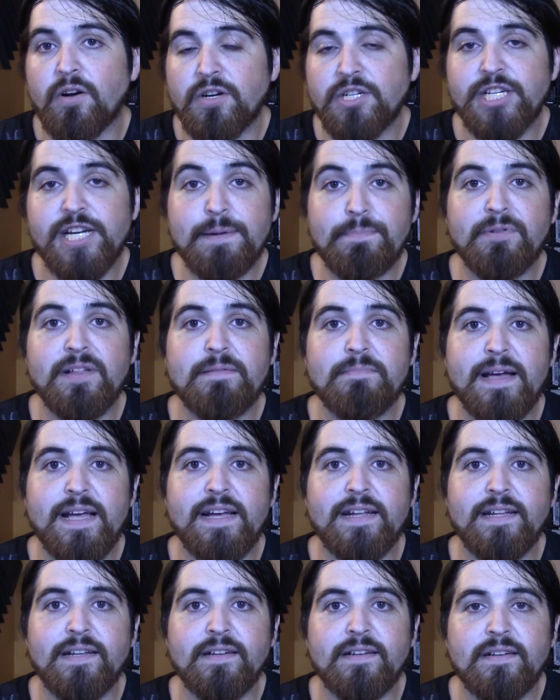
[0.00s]
cheaply
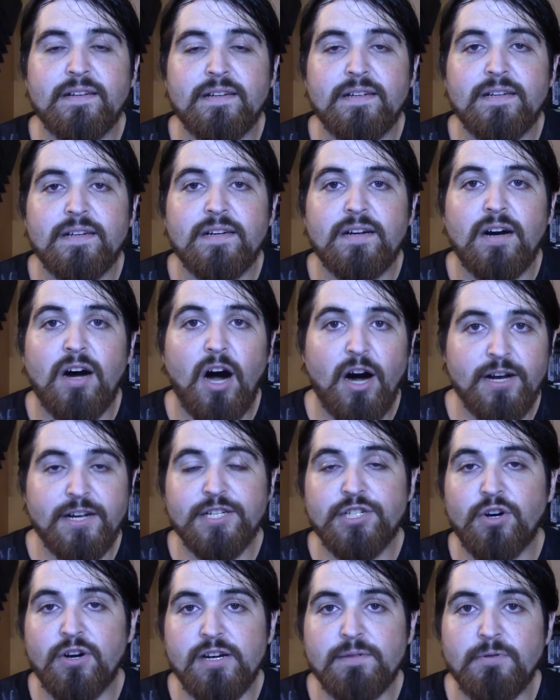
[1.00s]
made and
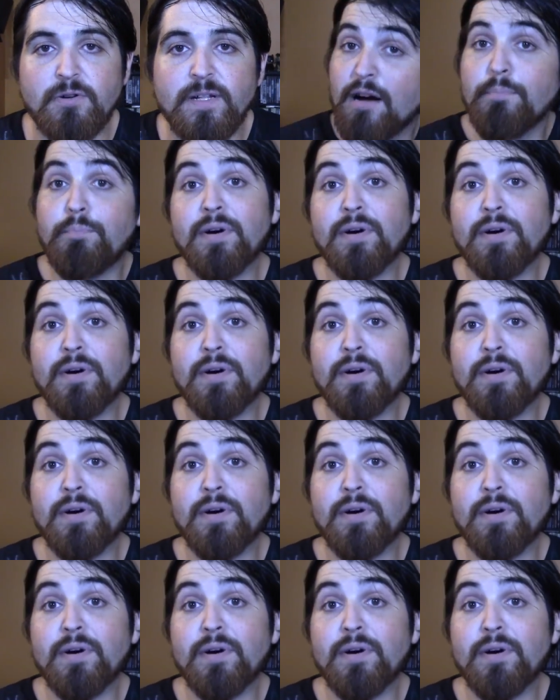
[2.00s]
unenjoyable.